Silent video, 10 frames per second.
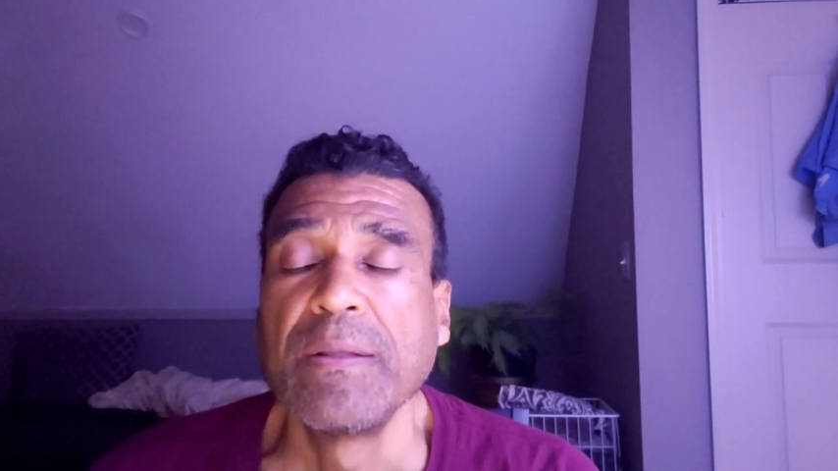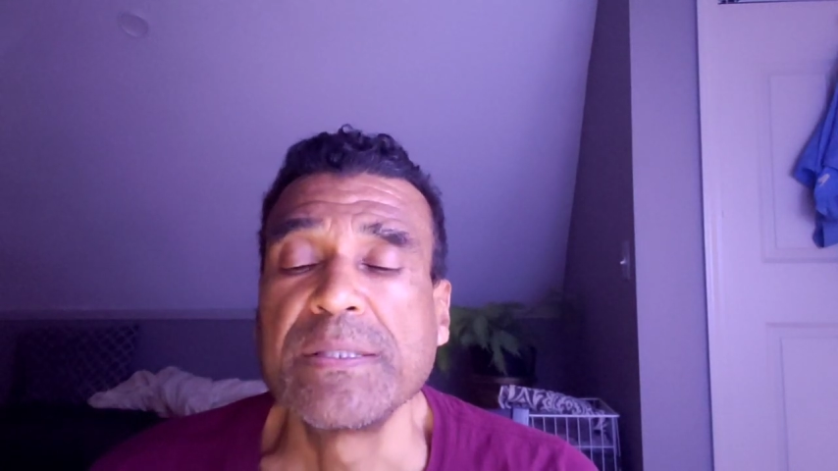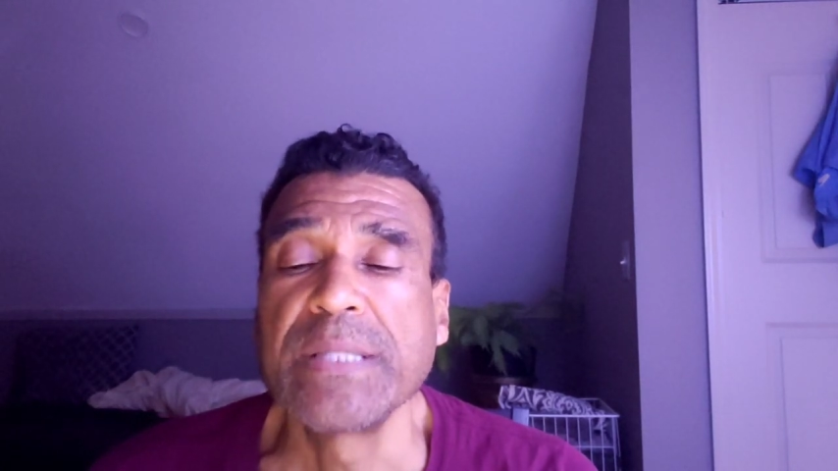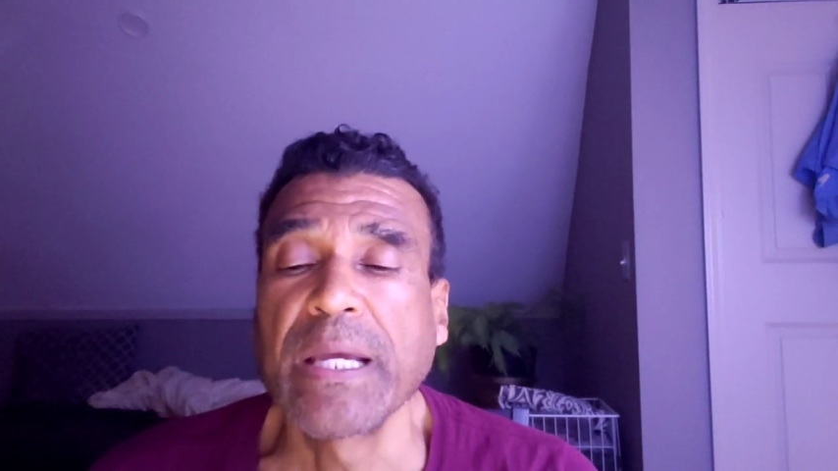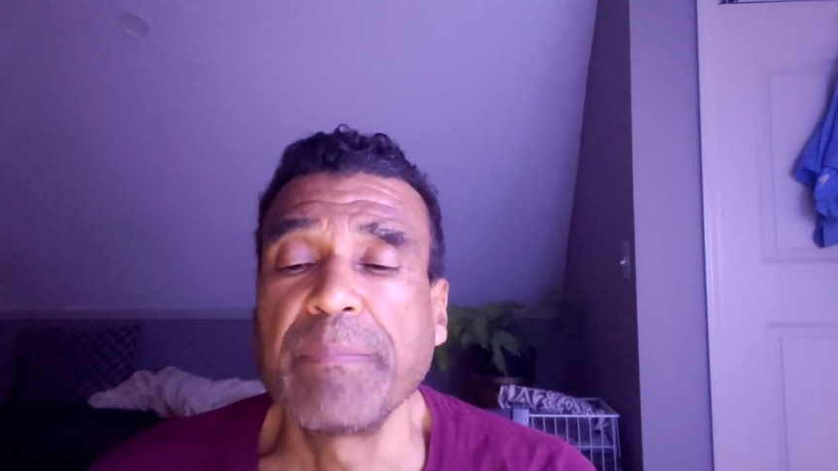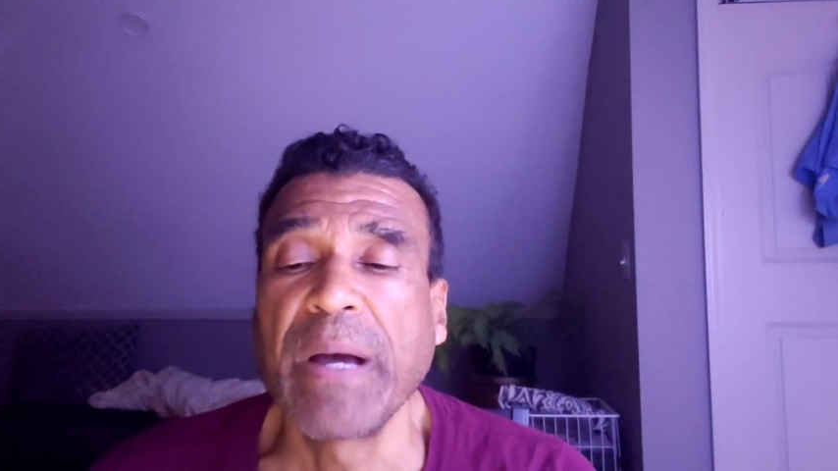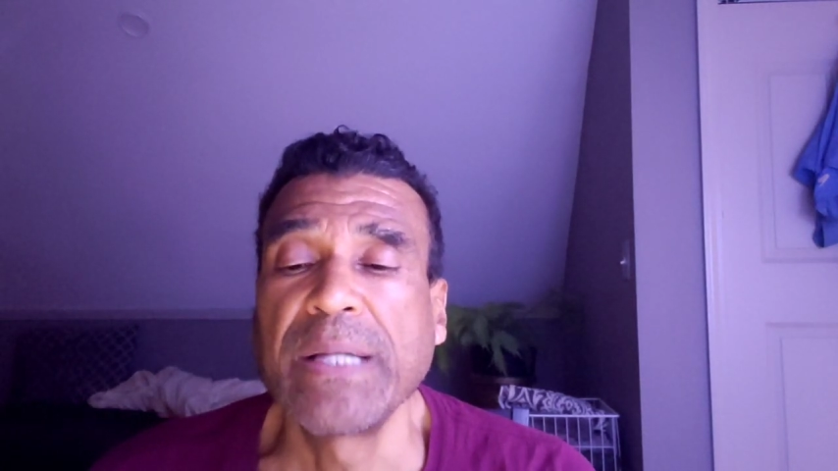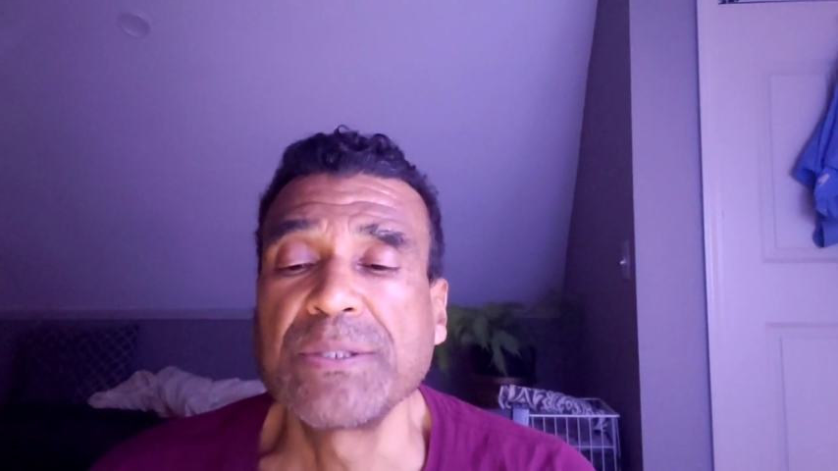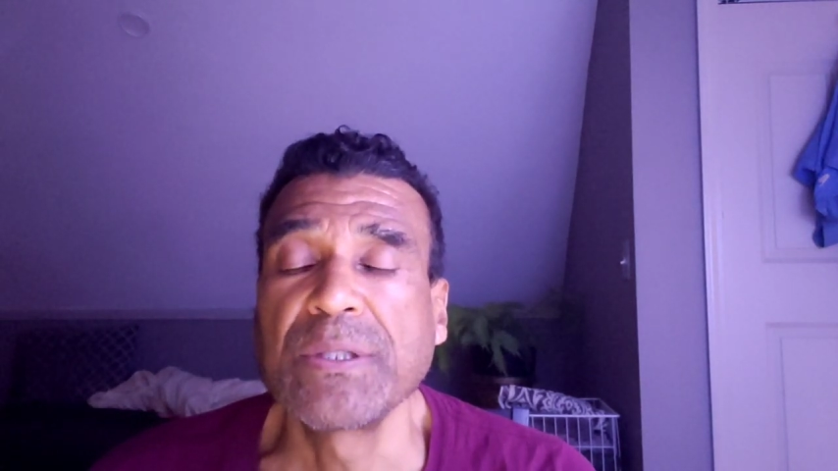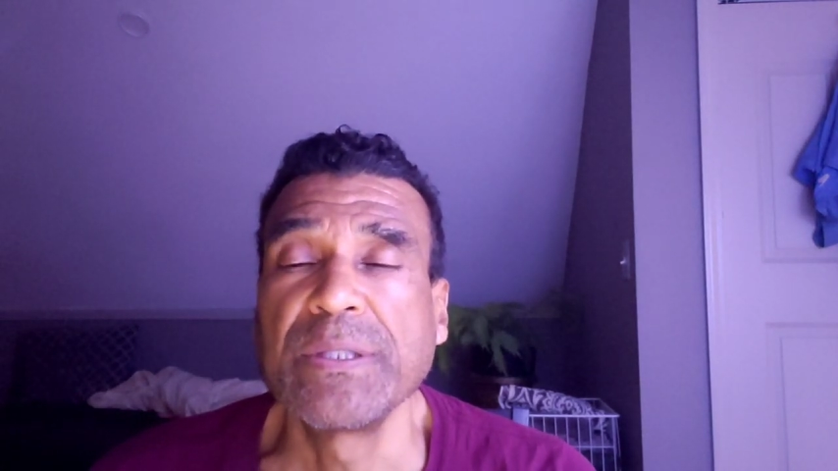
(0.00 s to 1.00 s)
The second
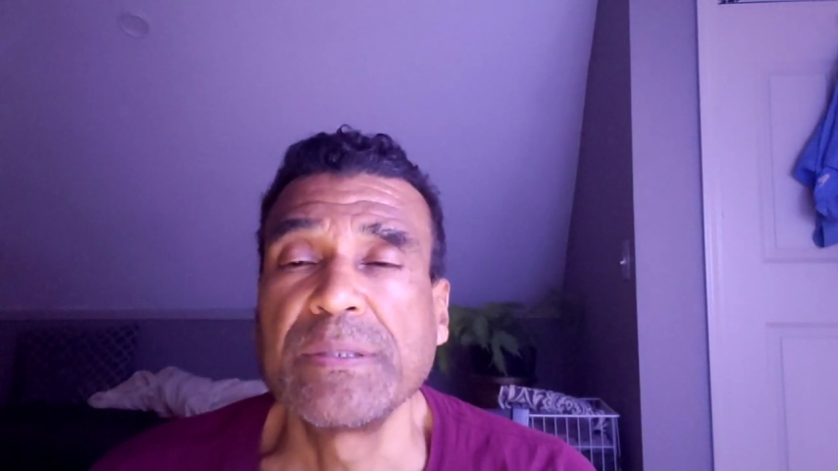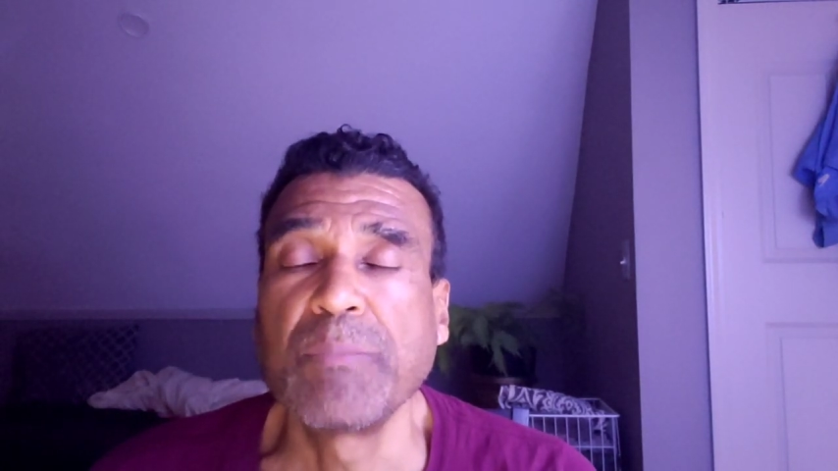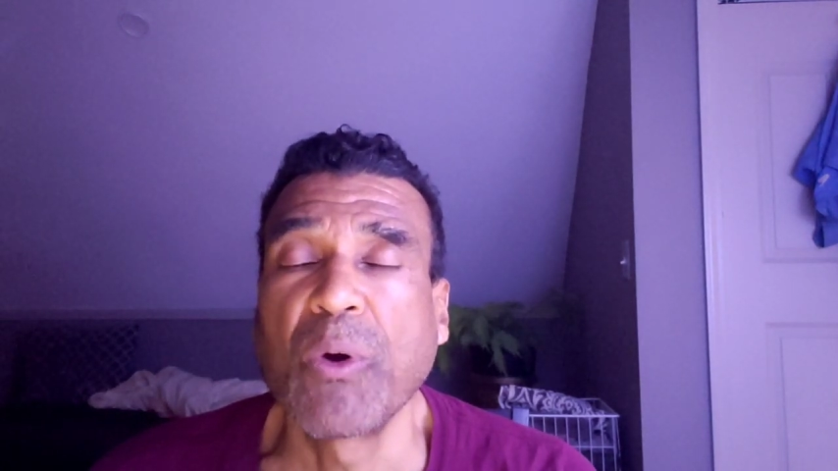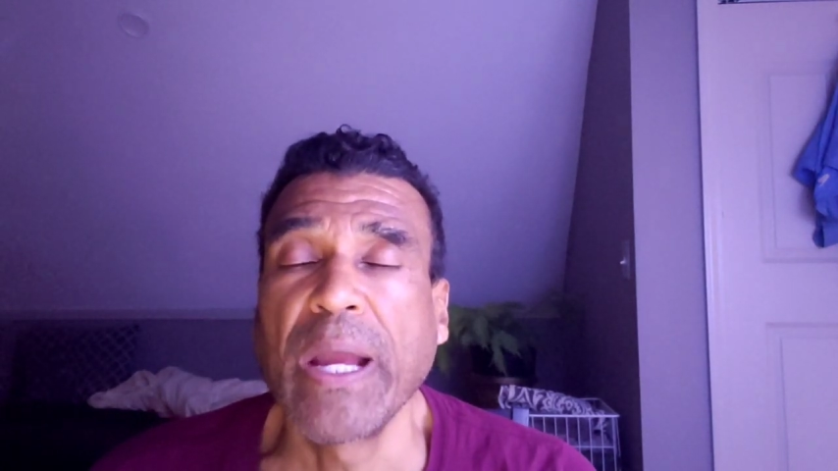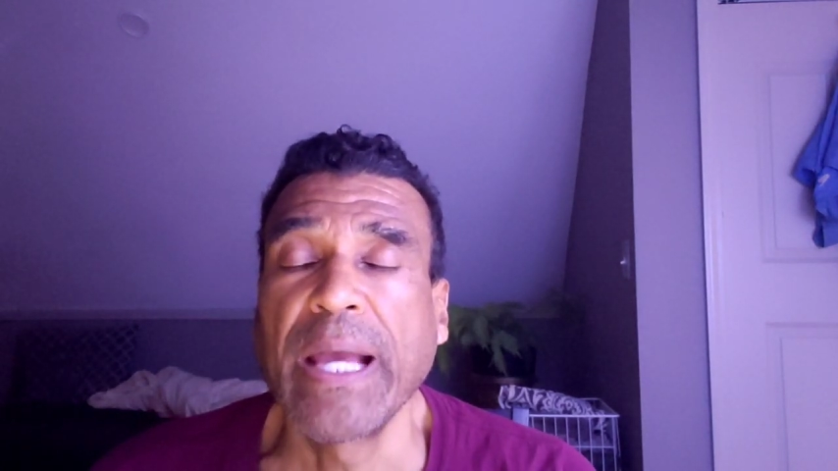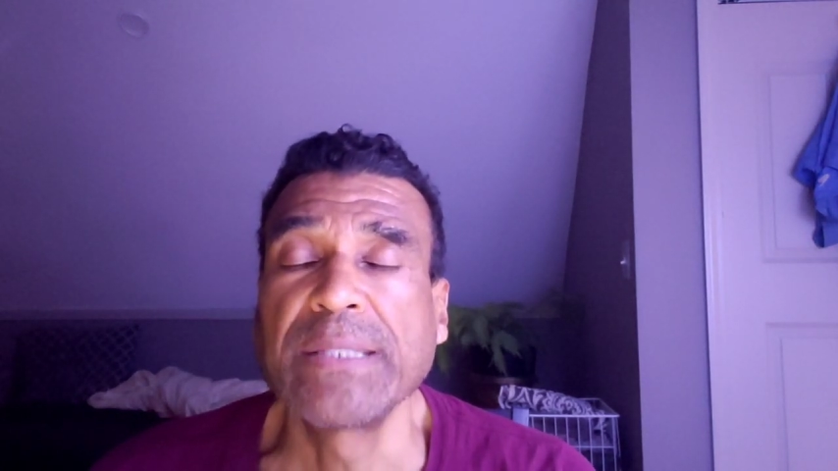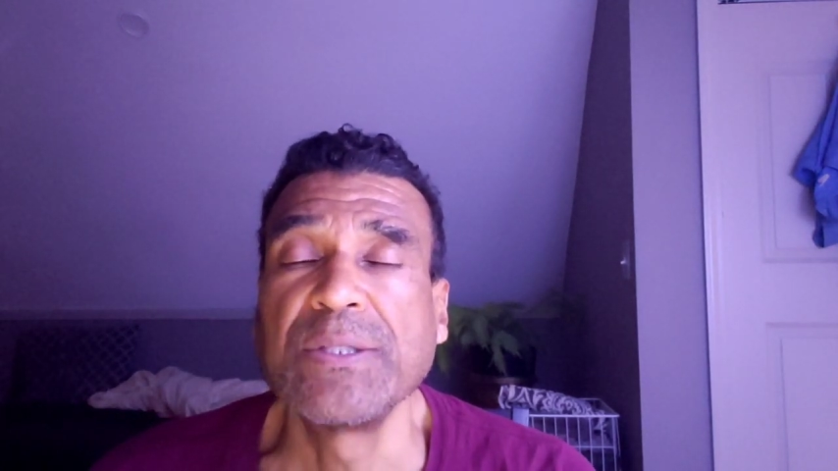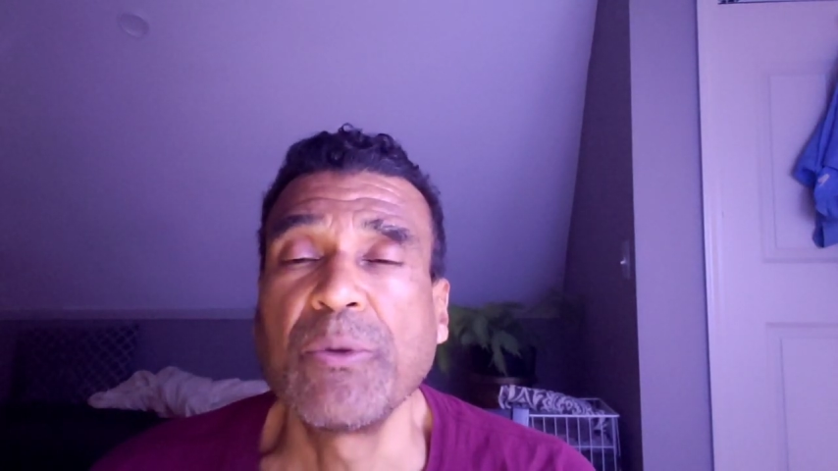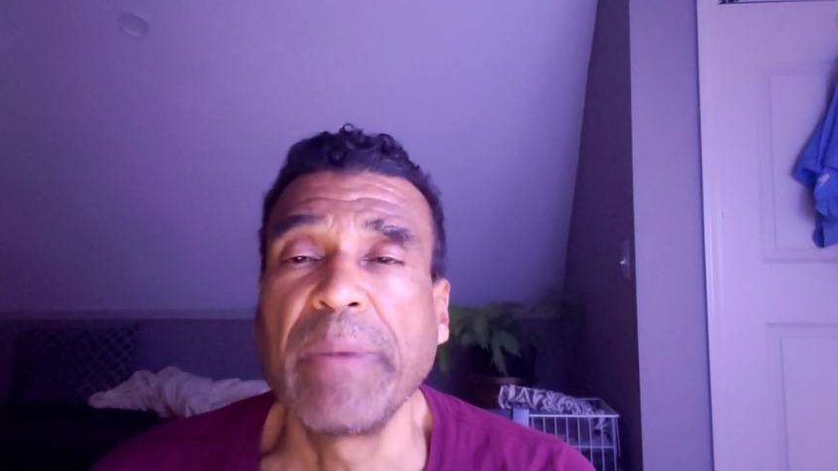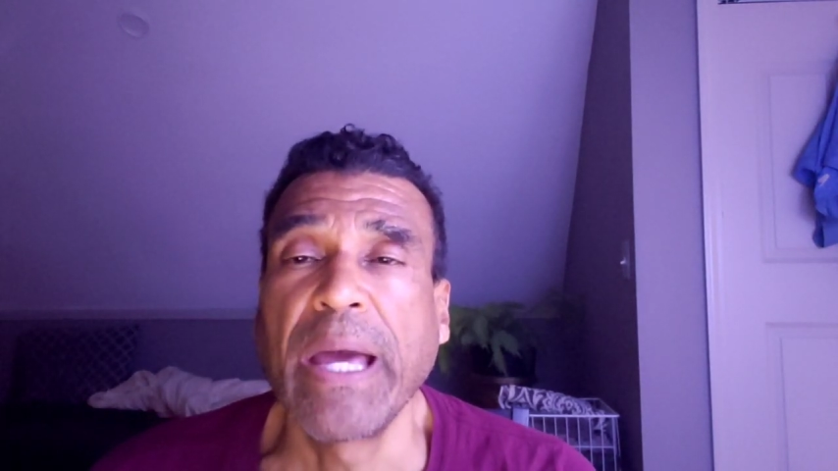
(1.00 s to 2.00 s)
postulate is more
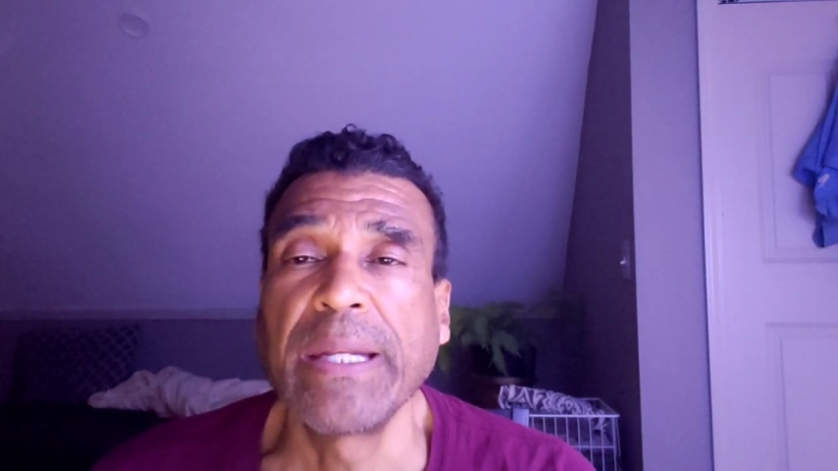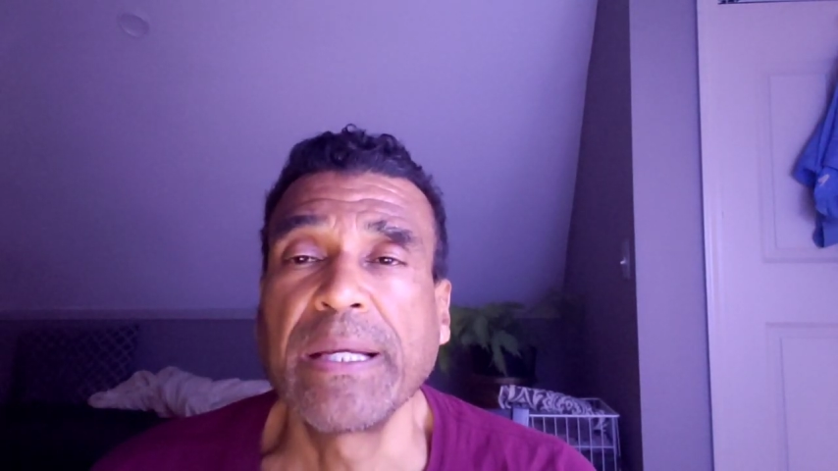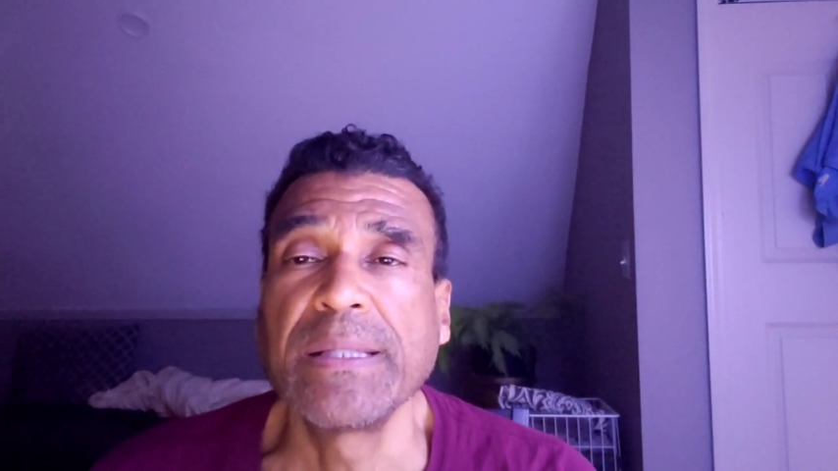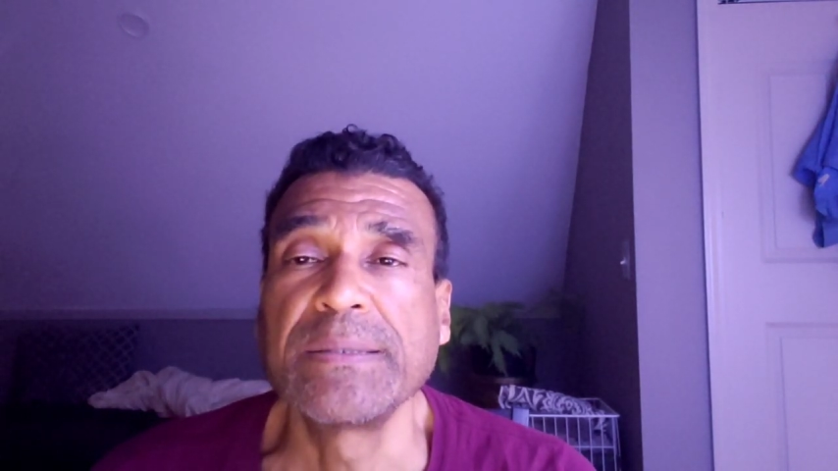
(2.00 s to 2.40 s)
axiomatic.